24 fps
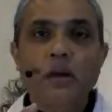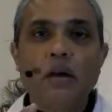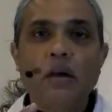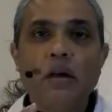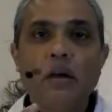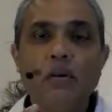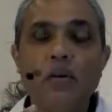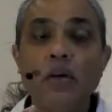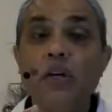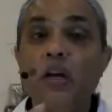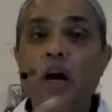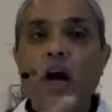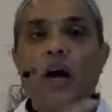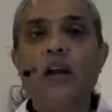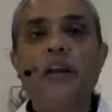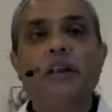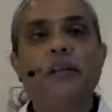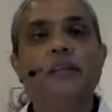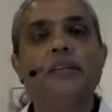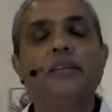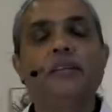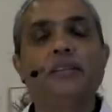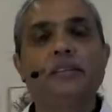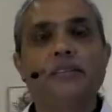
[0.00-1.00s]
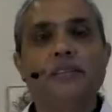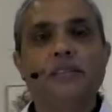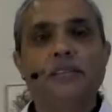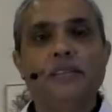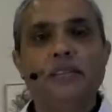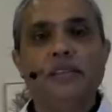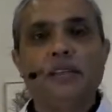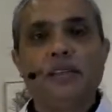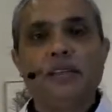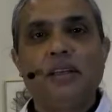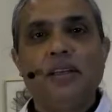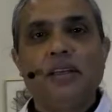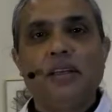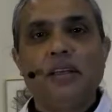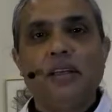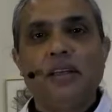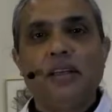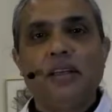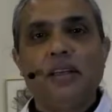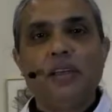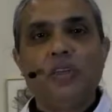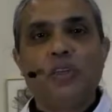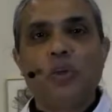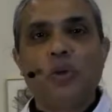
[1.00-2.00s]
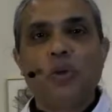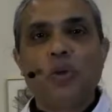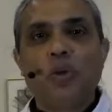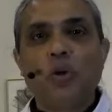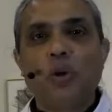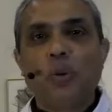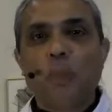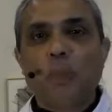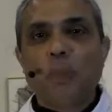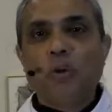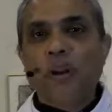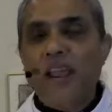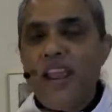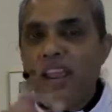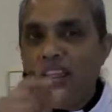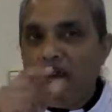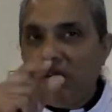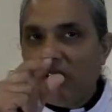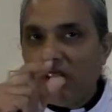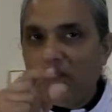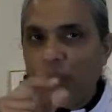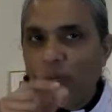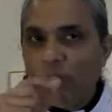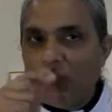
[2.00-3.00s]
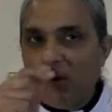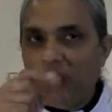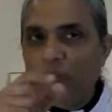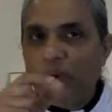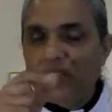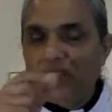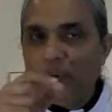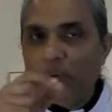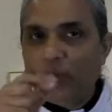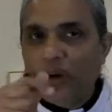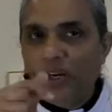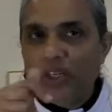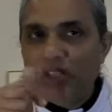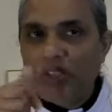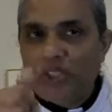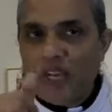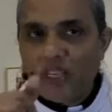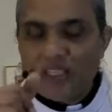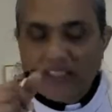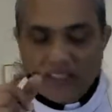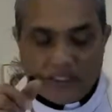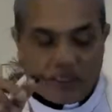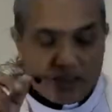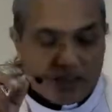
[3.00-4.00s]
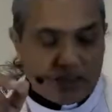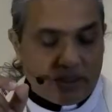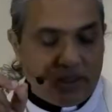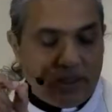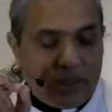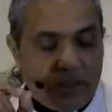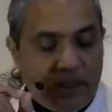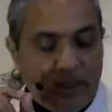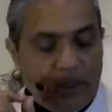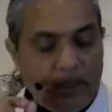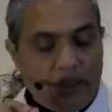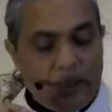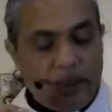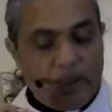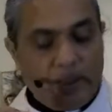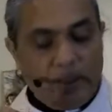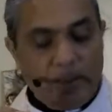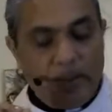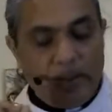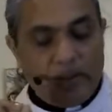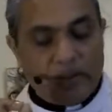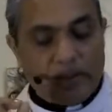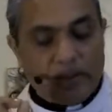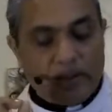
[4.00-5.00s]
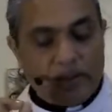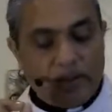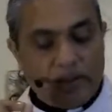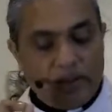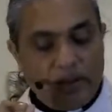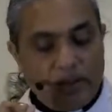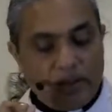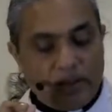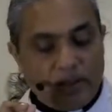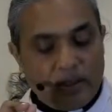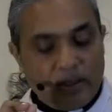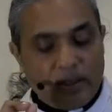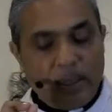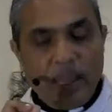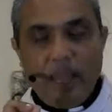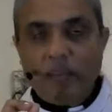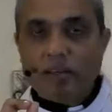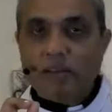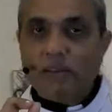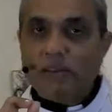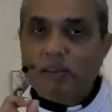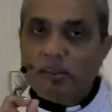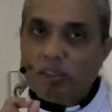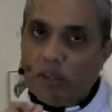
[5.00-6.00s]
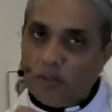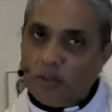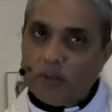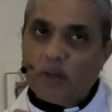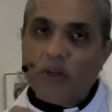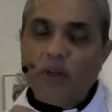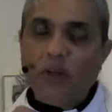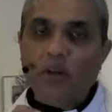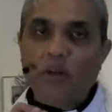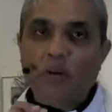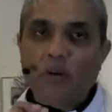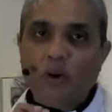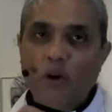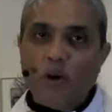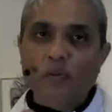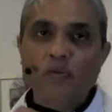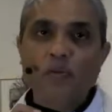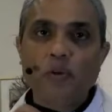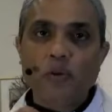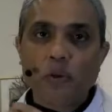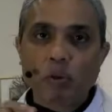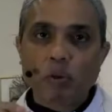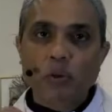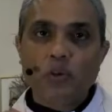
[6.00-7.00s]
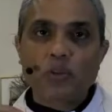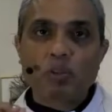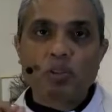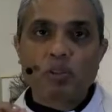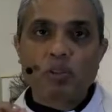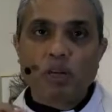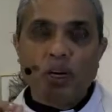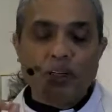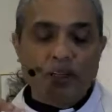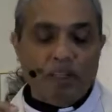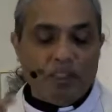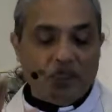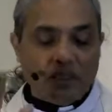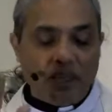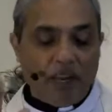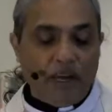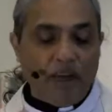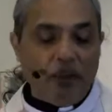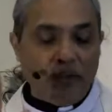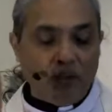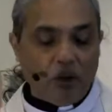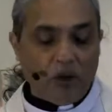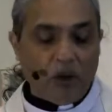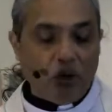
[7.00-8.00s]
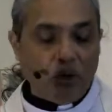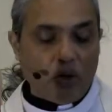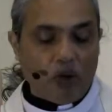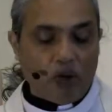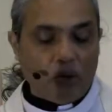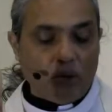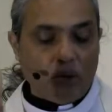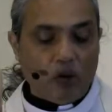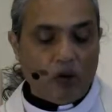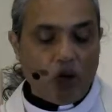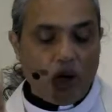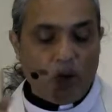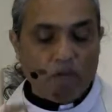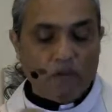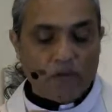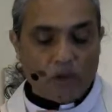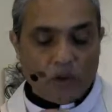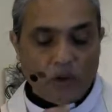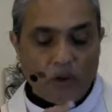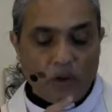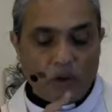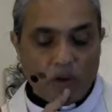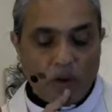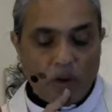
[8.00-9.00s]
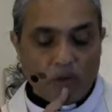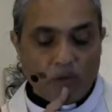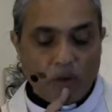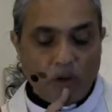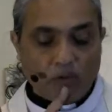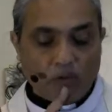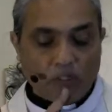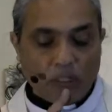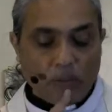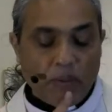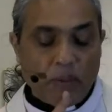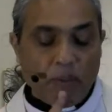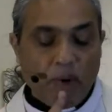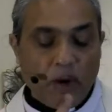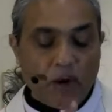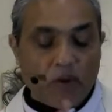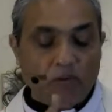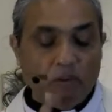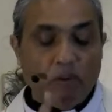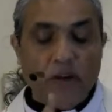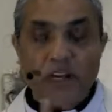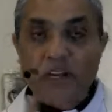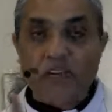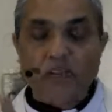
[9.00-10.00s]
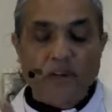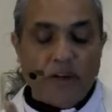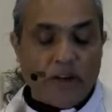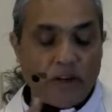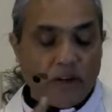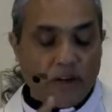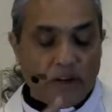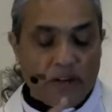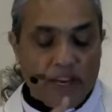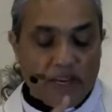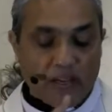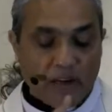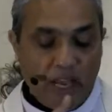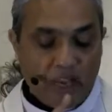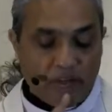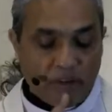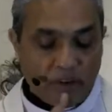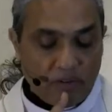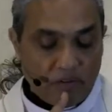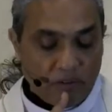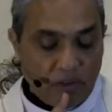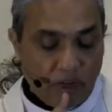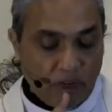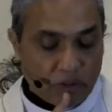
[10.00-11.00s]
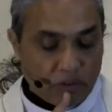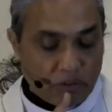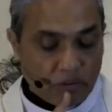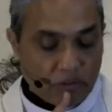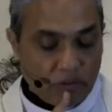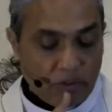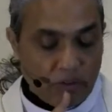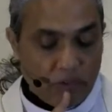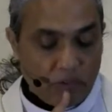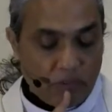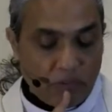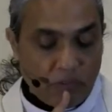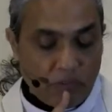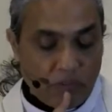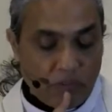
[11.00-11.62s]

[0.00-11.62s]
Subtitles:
regarded. And so playing the word with the word justice is again typical of Luke's understanding of some amount of Greek life and philosophy.